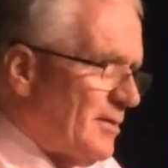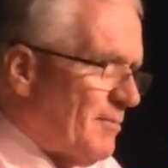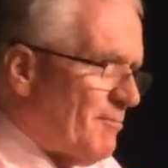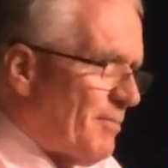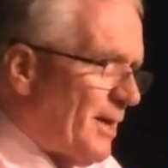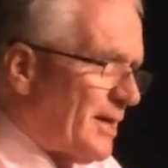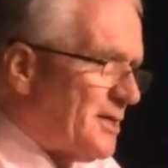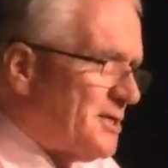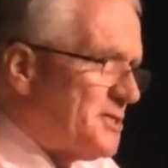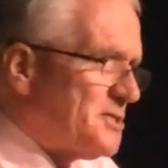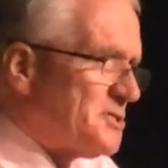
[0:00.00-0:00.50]

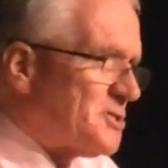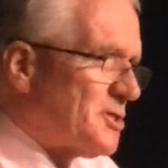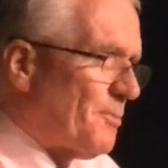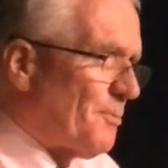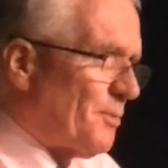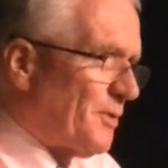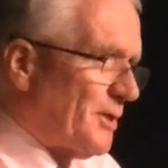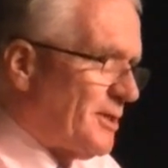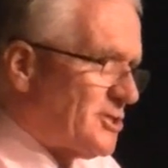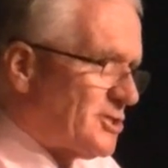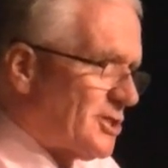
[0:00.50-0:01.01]
but it is the
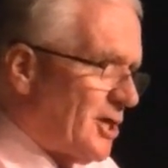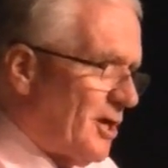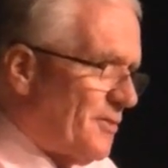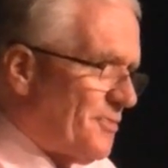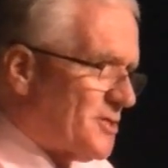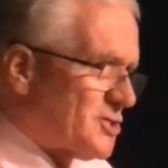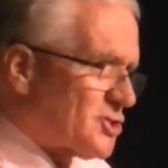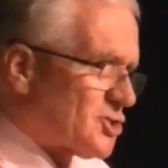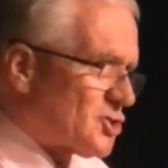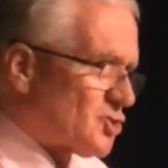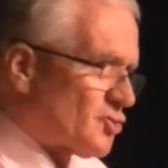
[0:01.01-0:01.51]
police on
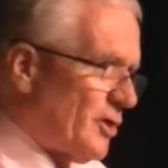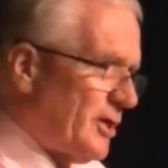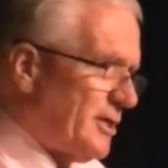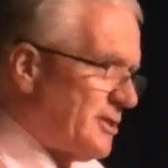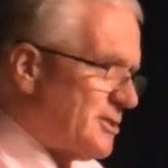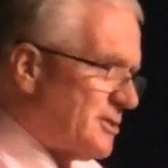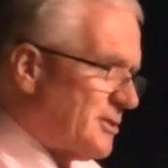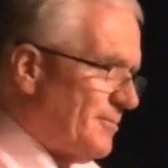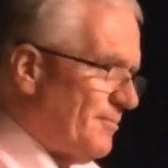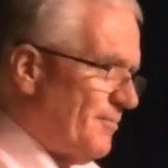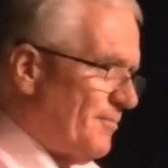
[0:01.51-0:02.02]
the
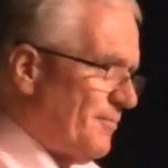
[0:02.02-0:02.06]
street